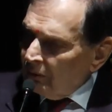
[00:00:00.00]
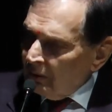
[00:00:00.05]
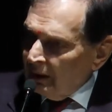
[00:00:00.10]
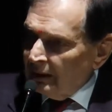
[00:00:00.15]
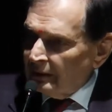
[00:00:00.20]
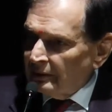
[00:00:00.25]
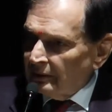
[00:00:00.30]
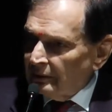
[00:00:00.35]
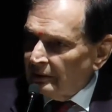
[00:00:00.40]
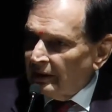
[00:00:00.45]
All
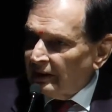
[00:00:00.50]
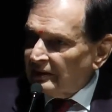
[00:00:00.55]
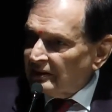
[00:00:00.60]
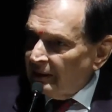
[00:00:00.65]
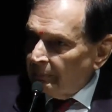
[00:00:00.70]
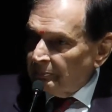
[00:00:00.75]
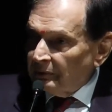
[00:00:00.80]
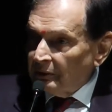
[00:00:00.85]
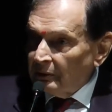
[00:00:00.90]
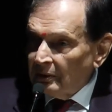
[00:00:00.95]
right,
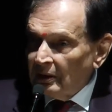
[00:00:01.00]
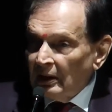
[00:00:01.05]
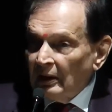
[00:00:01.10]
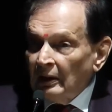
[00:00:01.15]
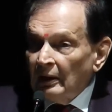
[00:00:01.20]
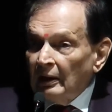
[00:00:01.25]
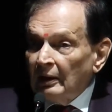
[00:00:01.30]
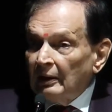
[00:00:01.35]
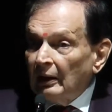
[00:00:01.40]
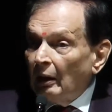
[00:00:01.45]
accept
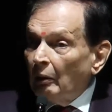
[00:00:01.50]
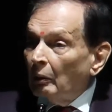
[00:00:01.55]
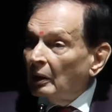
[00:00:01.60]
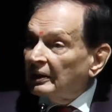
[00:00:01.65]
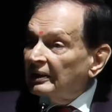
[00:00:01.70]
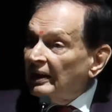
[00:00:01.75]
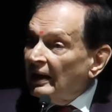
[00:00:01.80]
it. Now a